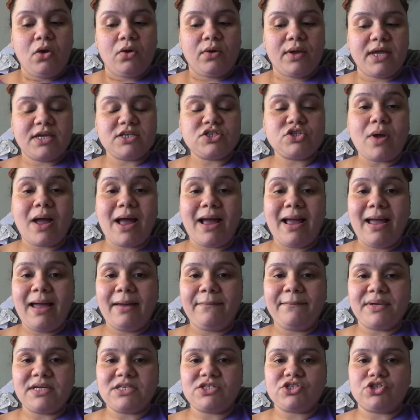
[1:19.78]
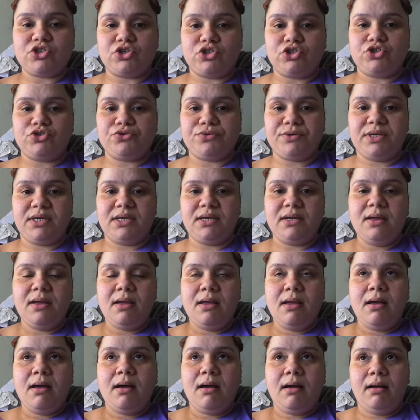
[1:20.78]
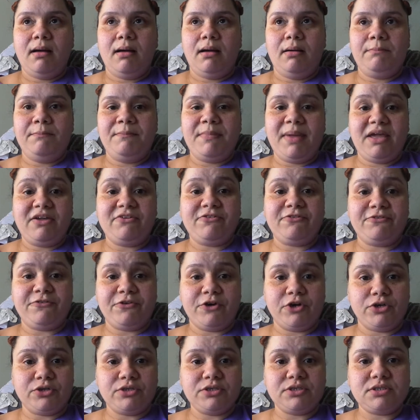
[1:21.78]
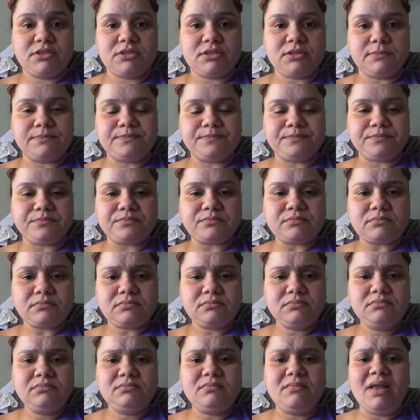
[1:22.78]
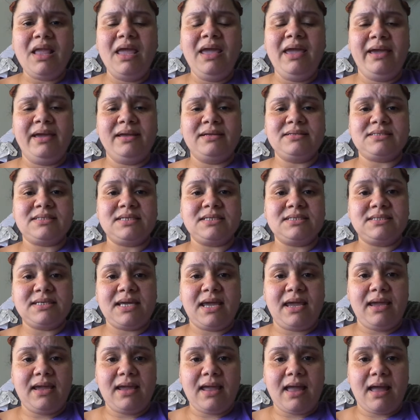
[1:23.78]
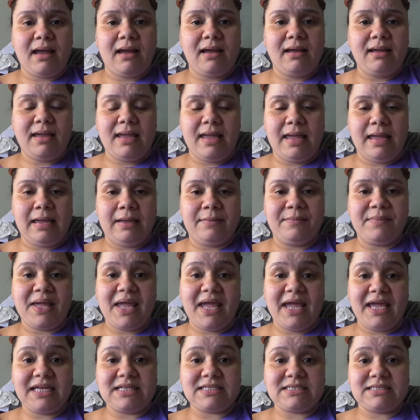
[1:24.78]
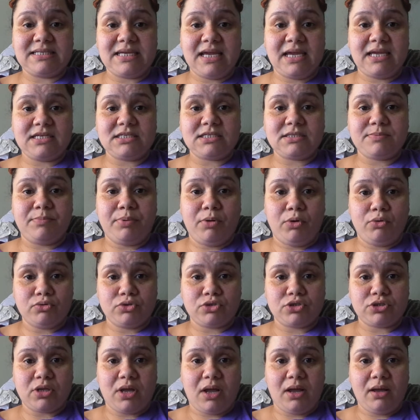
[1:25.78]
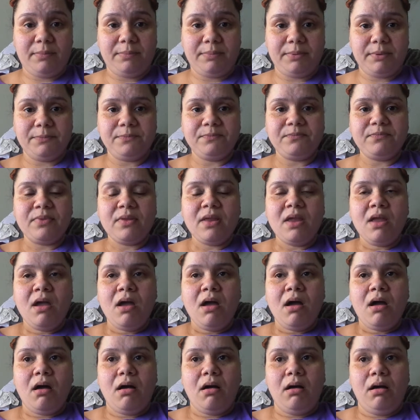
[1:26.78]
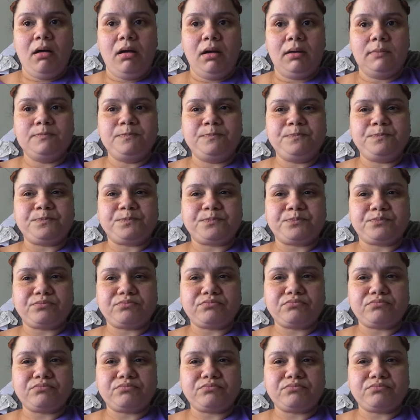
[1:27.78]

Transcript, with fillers: Okay, so I had my surgery um May first, and today I am eight days post-op. um